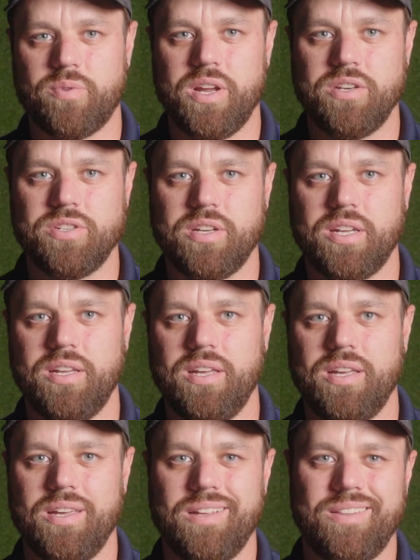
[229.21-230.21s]
ranging
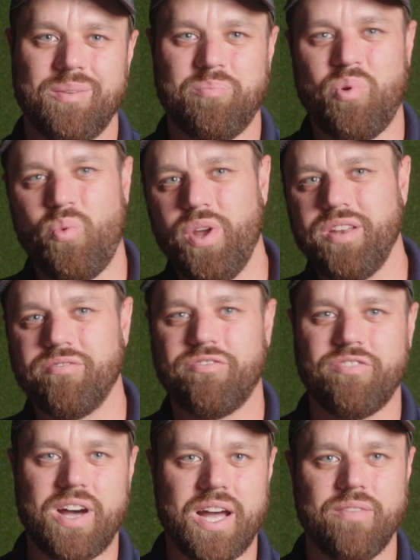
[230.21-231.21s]
in the
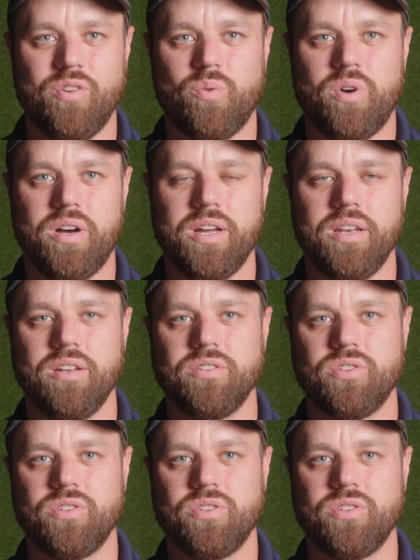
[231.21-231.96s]
0.5:1